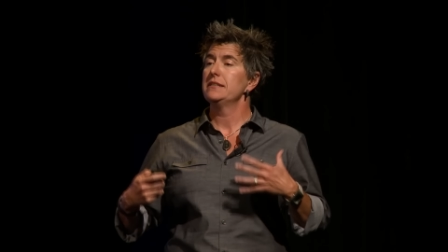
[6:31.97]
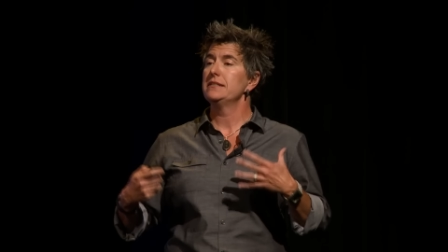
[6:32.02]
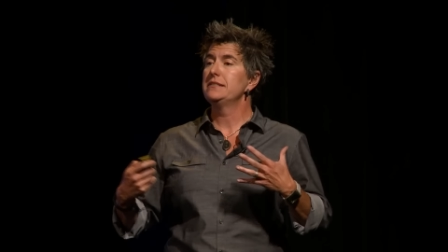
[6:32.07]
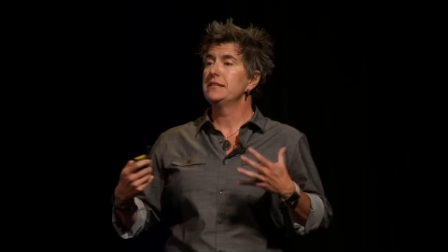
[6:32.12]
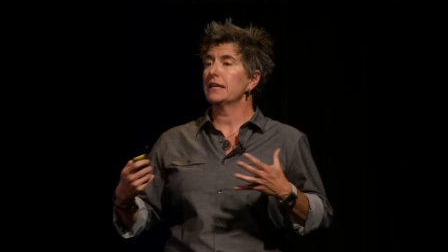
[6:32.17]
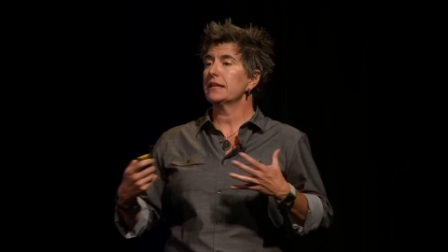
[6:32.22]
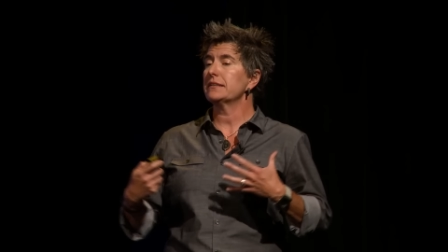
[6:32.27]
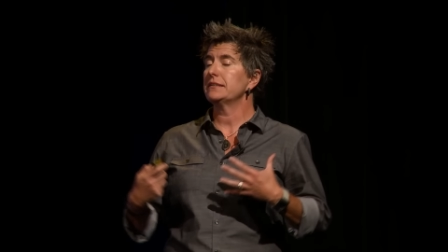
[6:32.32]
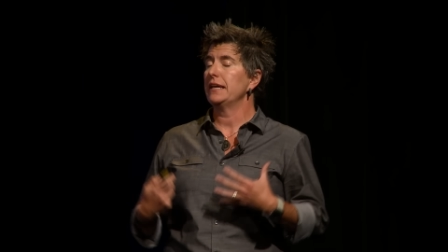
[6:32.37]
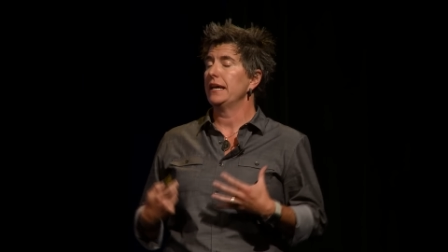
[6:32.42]

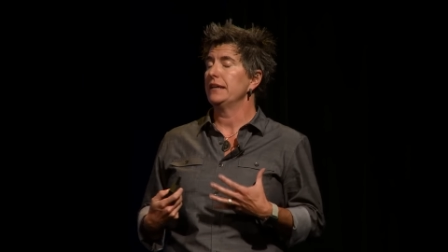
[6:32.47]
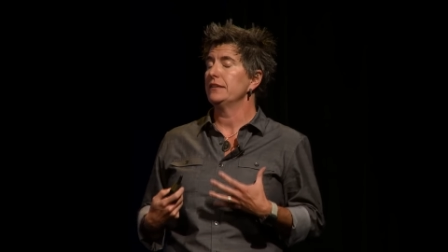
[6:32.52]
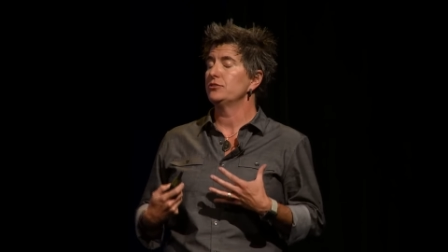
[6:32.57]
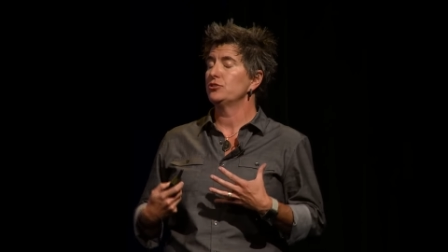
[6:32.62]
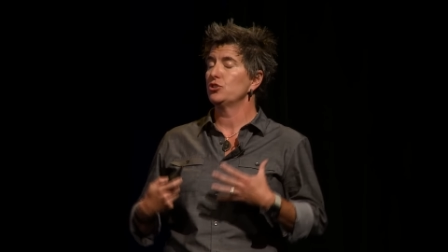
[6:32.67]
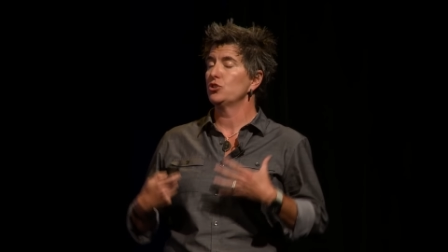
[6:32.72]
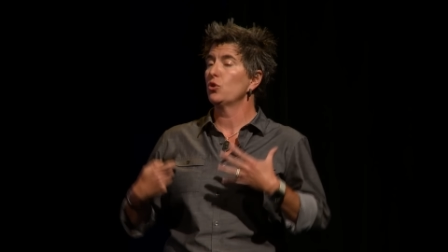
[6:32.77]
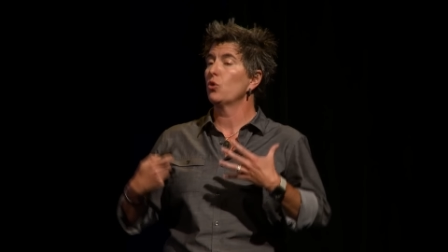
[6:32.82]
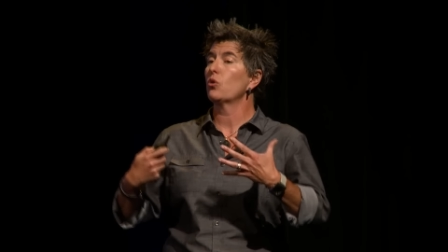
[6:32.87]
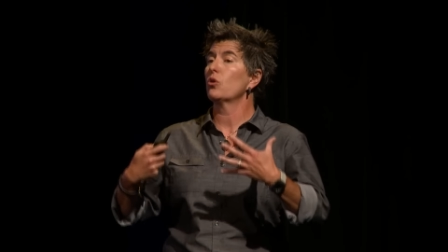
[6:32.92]

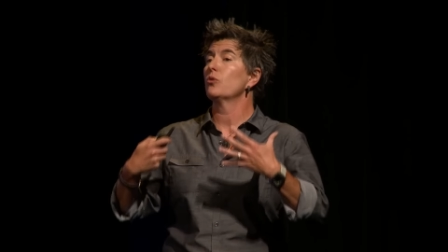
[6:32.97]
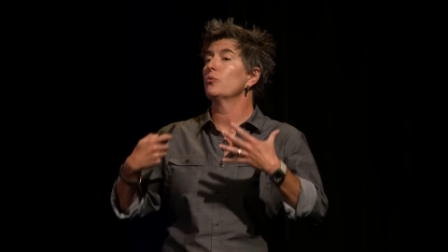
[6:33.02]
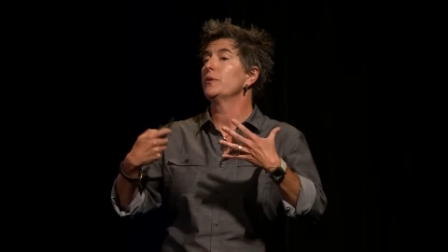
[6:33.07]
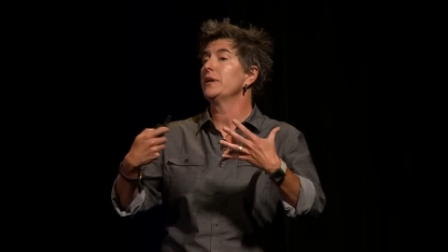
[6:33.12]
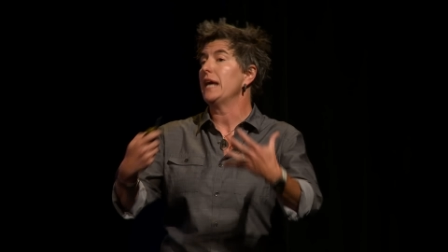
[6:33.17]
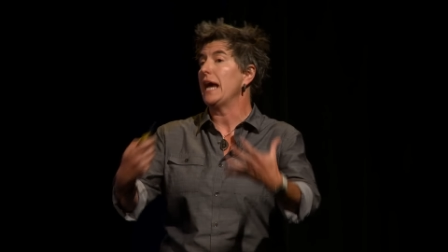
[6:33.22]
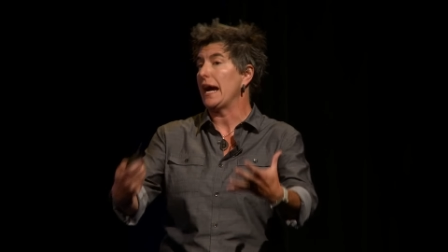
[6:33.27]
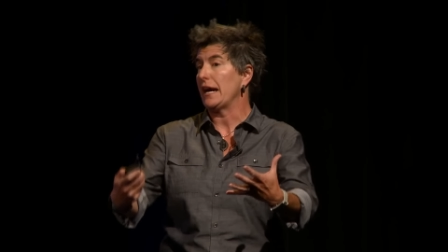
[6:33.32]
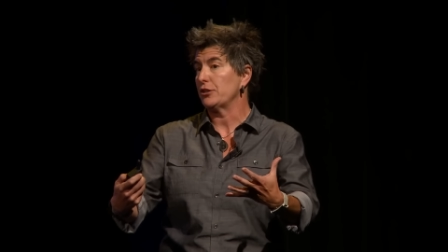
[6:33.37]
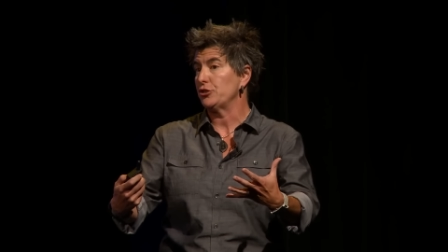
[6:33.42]
dictates your
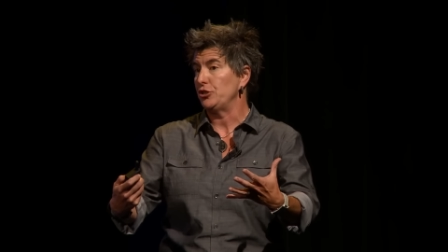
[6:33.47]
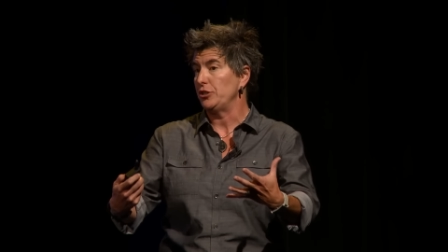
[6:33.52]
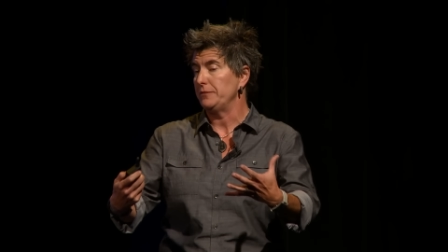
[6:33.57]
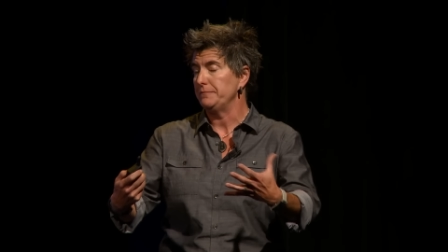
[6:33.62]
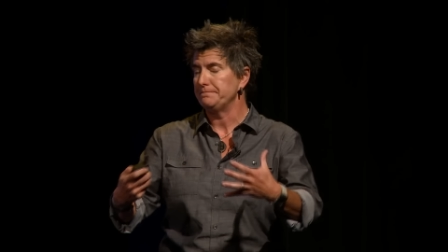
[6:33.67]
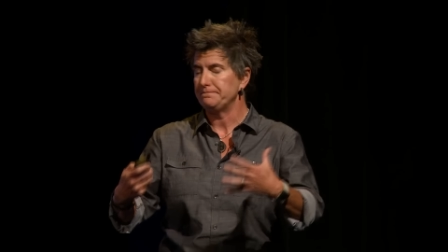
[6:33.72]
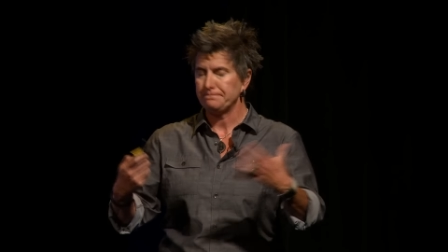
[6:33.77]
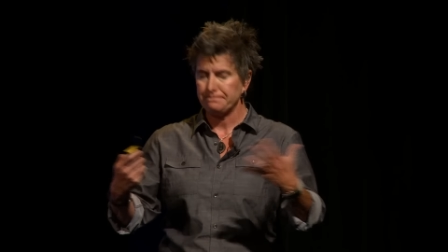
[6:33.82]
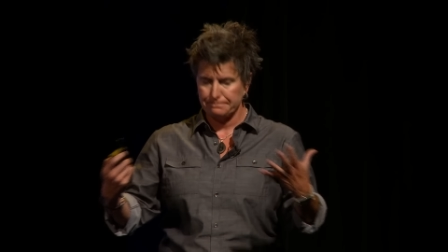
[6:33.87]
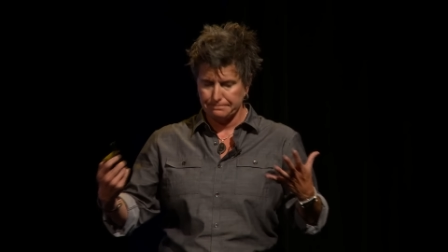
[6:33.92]
reaction.
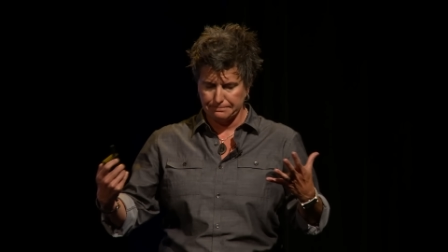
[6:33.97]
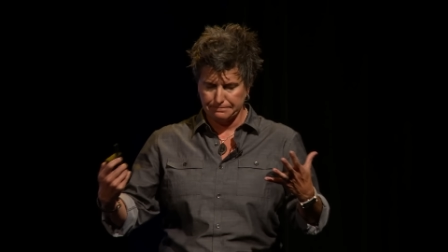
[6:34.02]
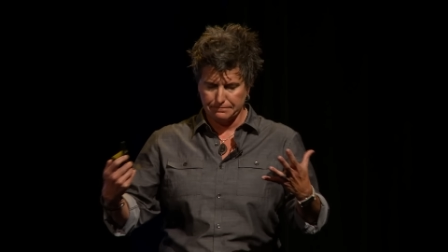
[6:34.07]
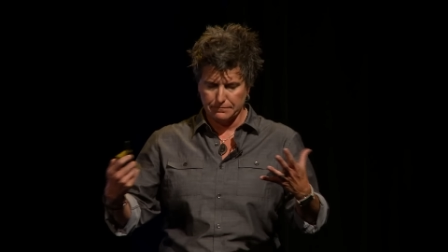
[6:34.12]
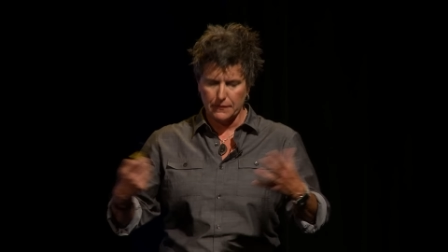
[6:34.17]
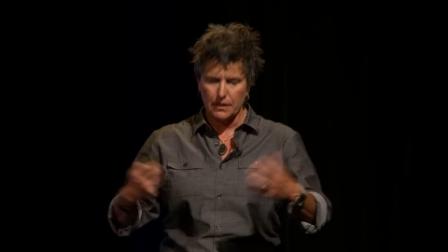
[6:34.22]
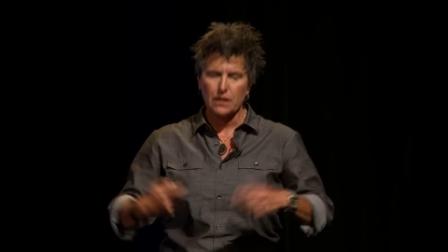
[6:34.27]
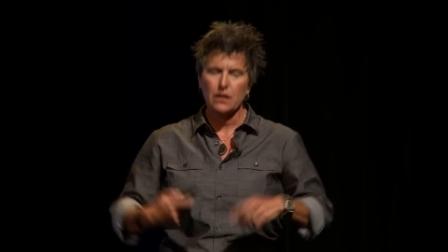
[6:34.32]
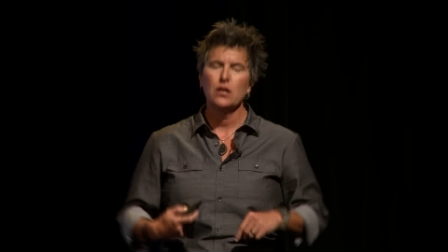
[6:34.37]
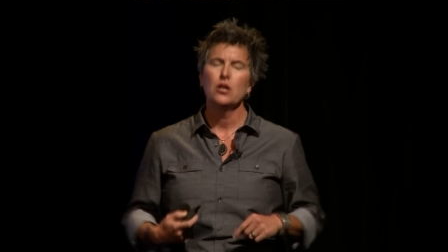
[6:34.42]

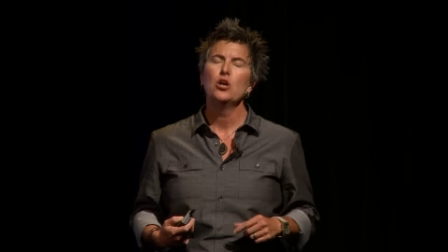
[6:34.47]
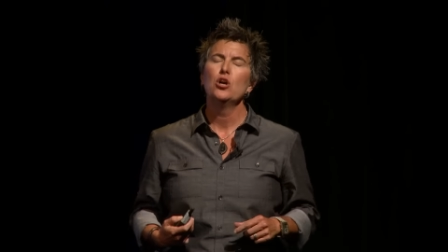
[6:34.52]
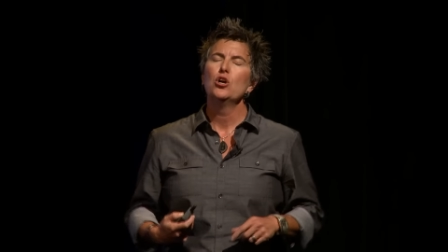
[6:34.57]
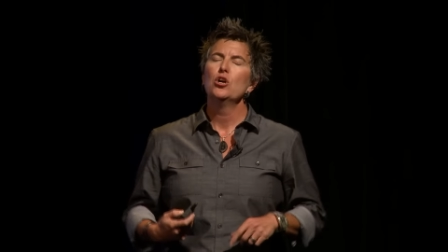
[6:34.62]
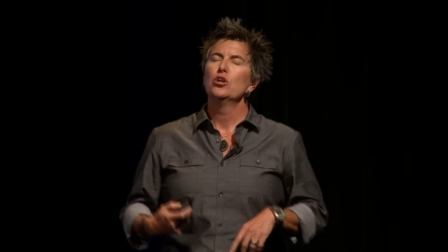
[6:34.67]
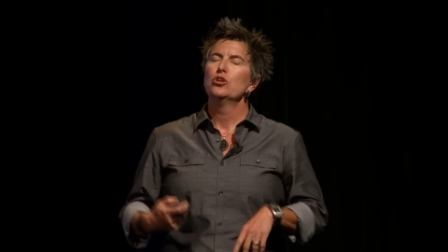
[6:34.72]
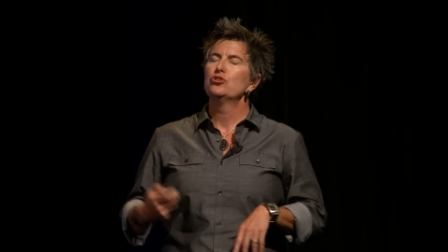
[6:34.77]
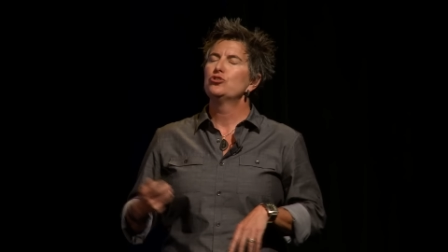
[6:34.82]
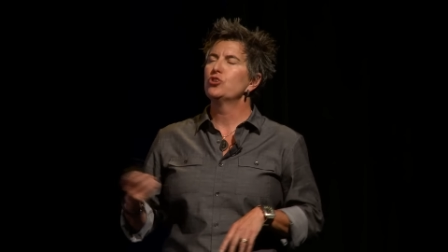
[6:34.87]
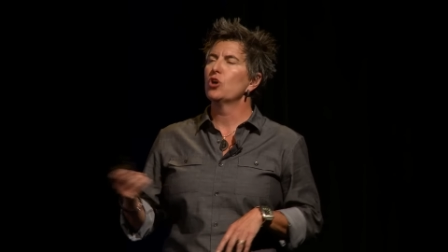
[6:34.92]

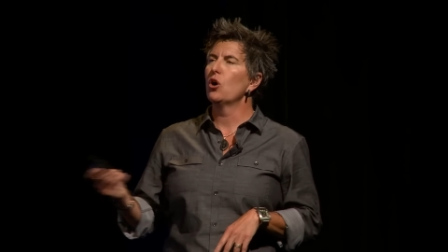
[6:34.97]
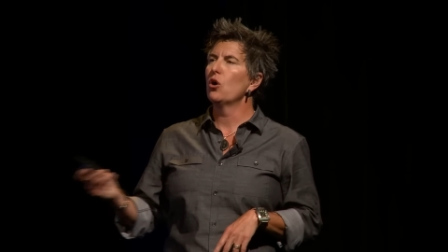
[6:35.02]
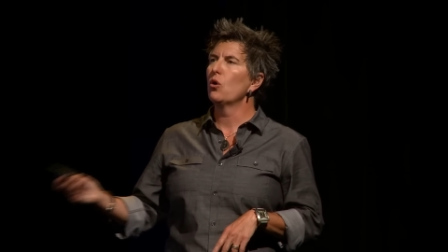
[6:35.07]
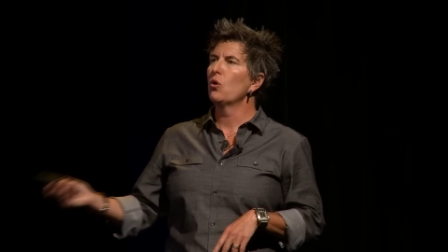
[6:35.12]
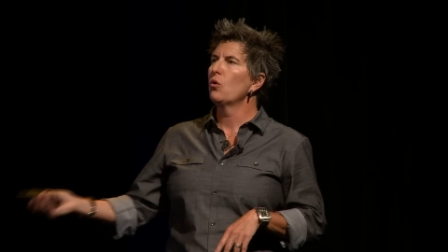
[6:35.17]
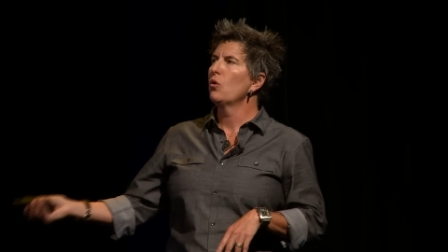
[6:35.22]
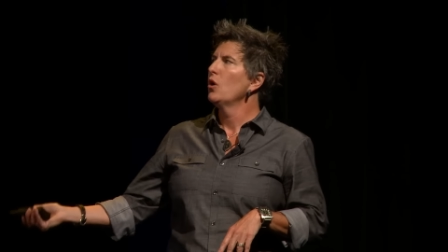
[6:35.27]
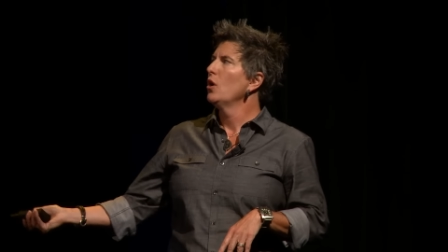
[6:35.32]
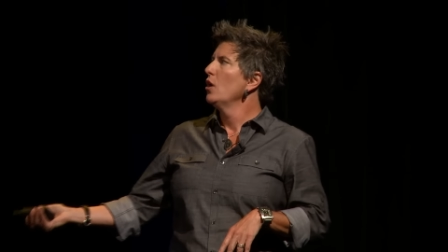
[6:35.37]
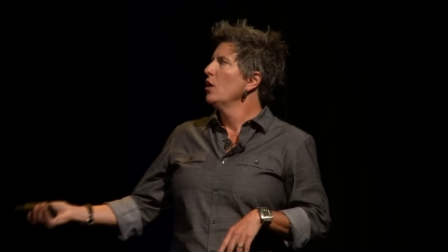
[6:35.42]

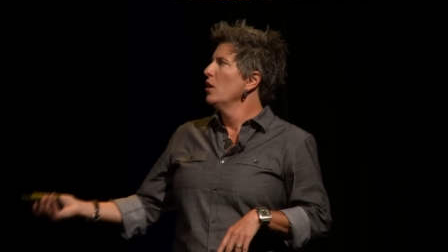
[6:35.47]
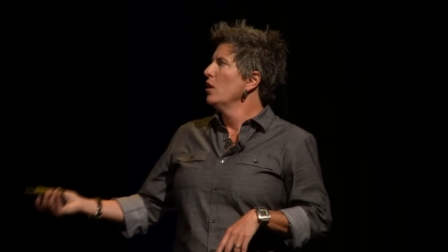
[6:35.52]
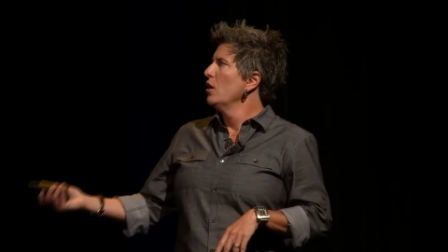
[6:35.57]
So,